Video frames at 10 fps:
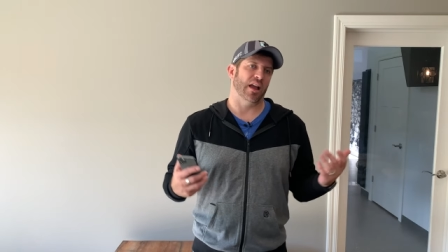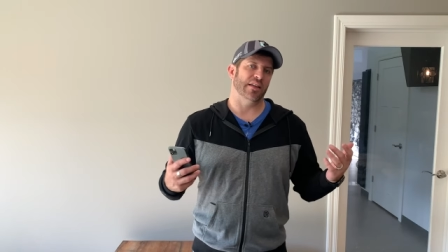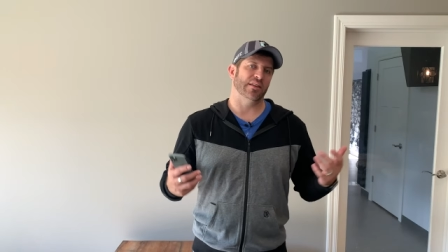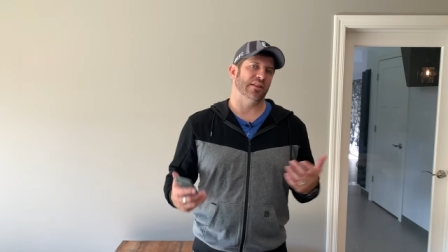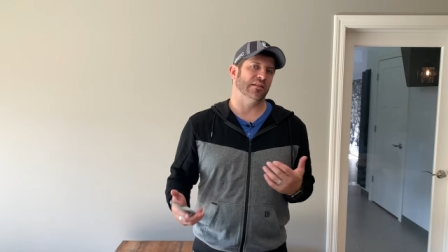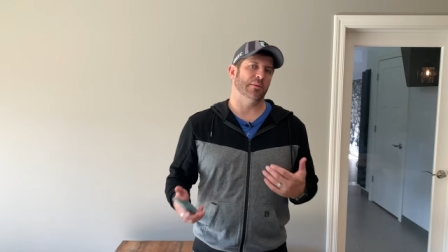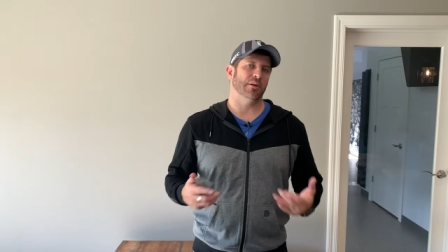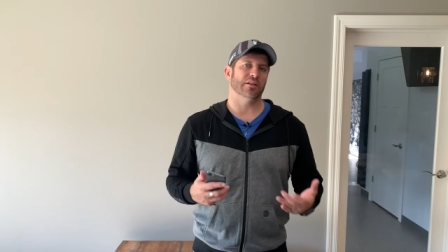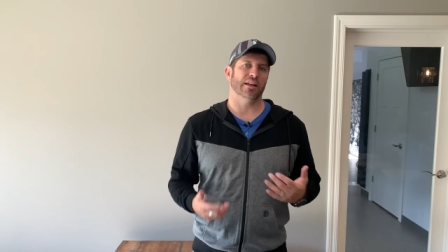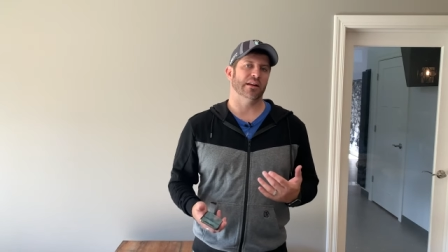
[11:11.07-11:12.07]
I think they
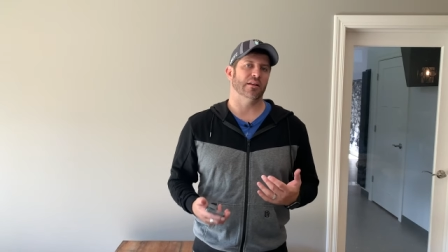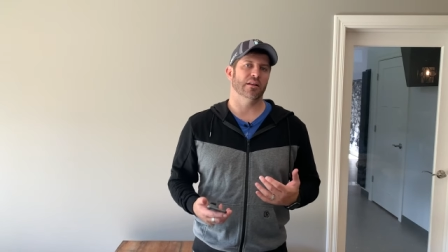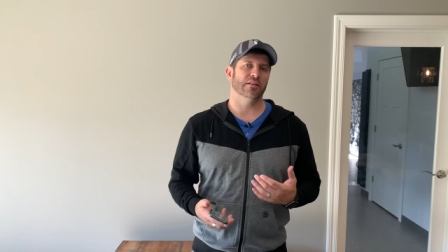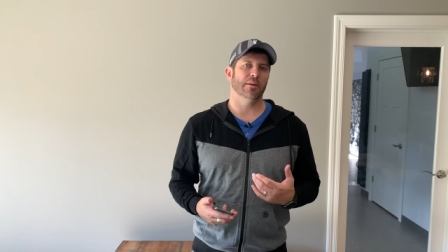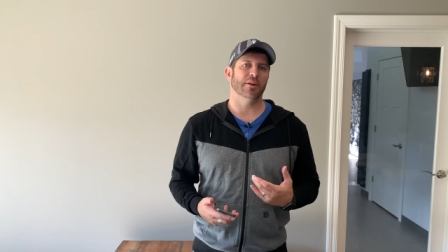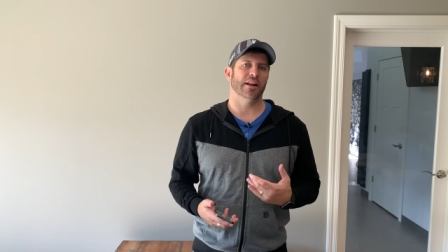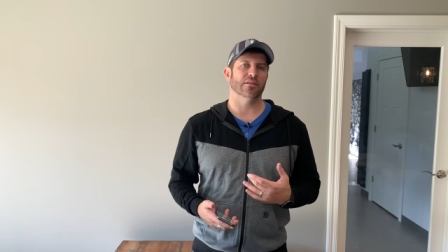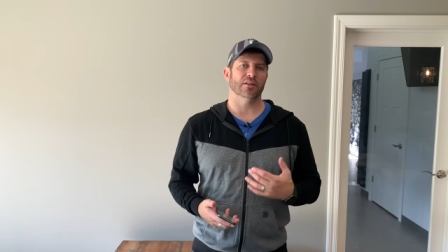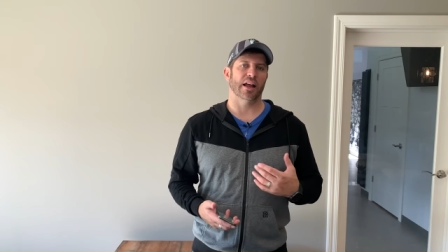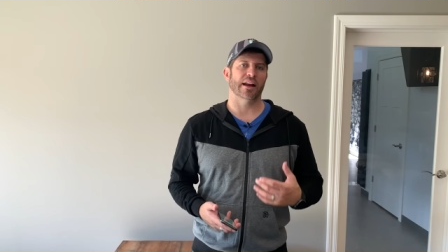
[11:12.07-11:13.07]
eliminated,
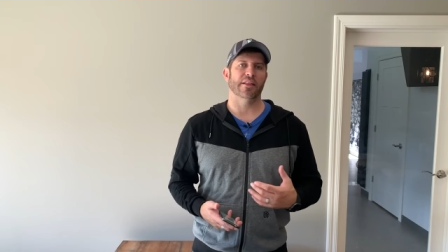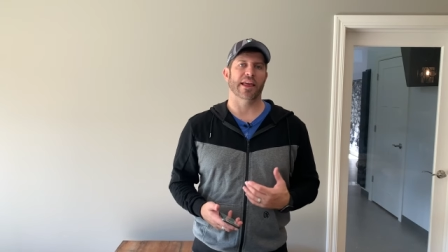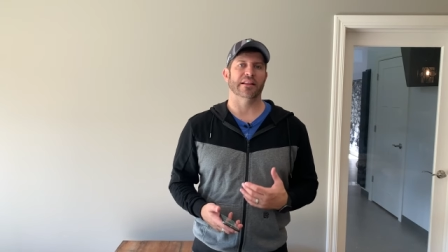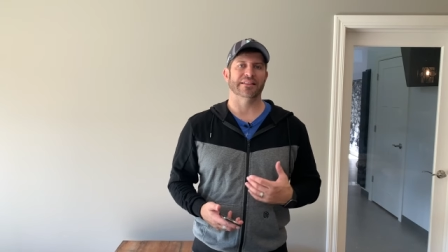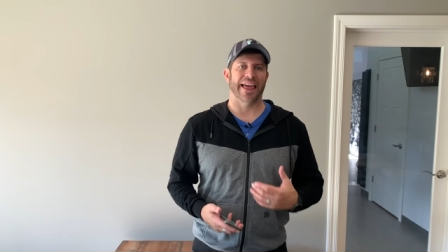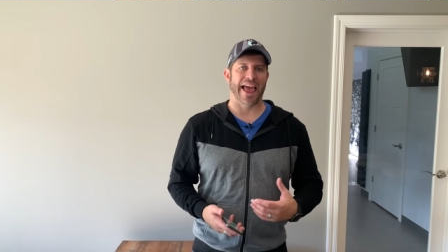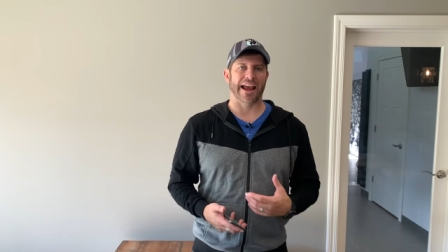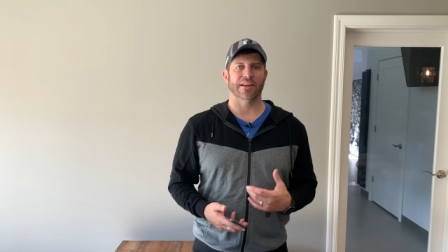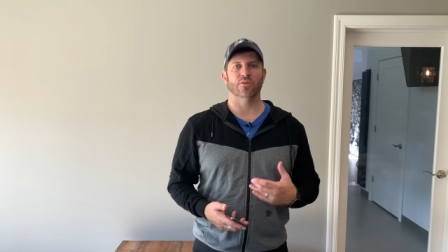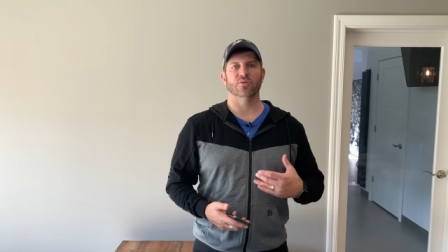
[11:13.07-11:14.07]
eliminated a lot of that
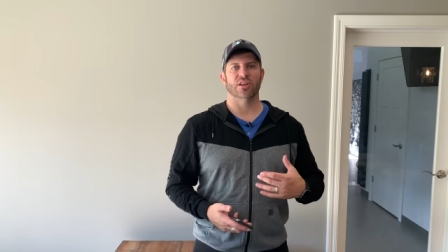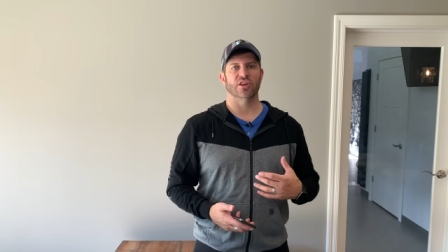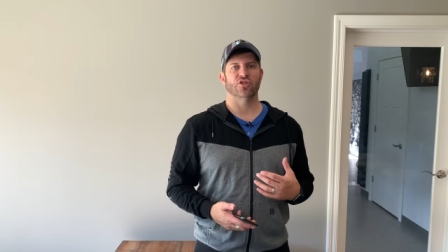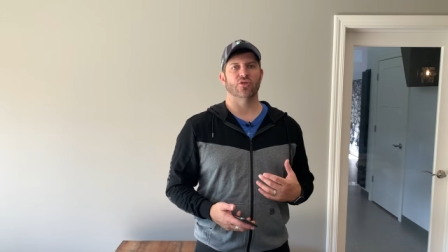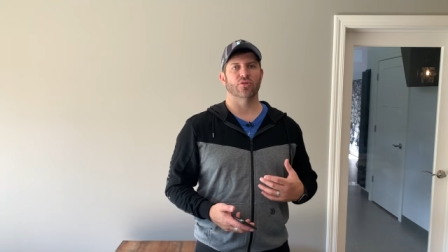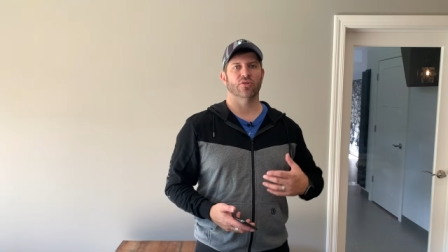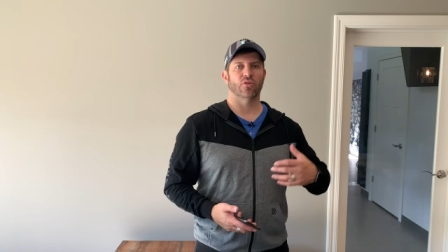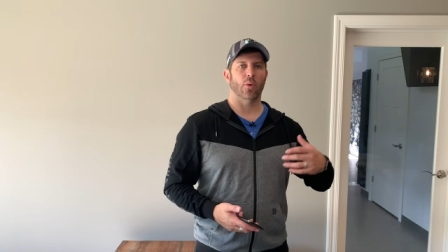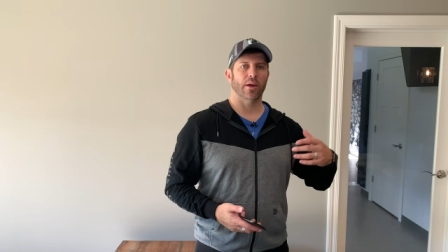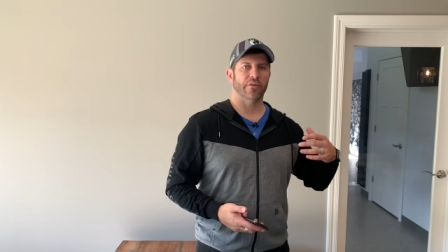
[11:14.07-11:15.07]
lag and those issues
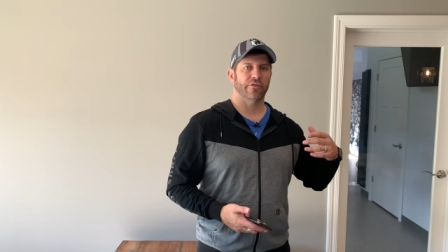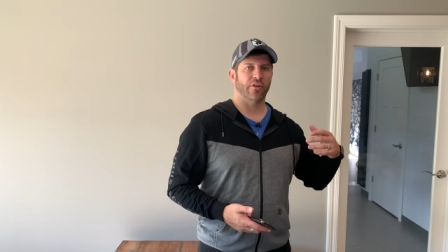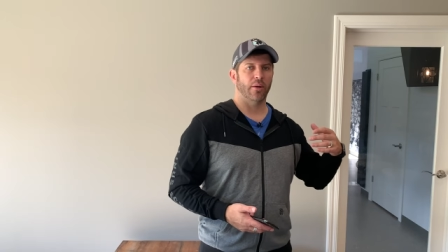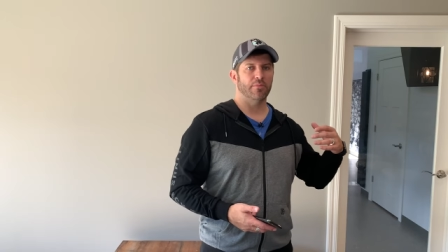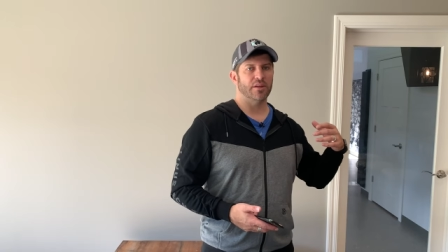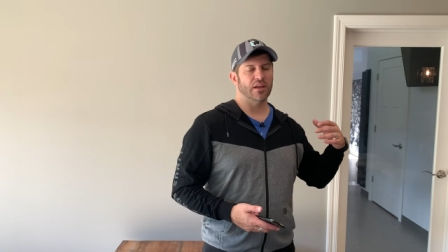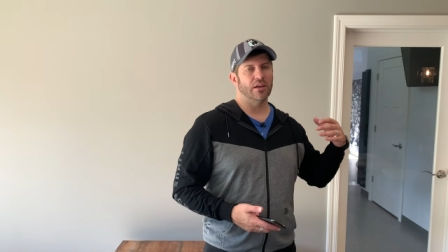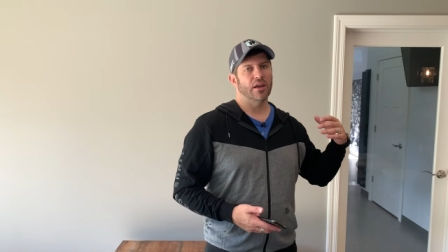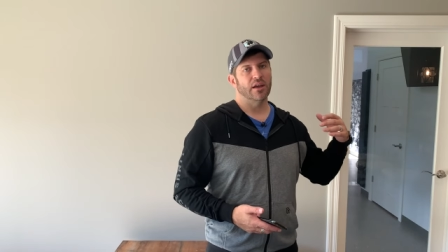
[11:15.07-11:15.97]
going from the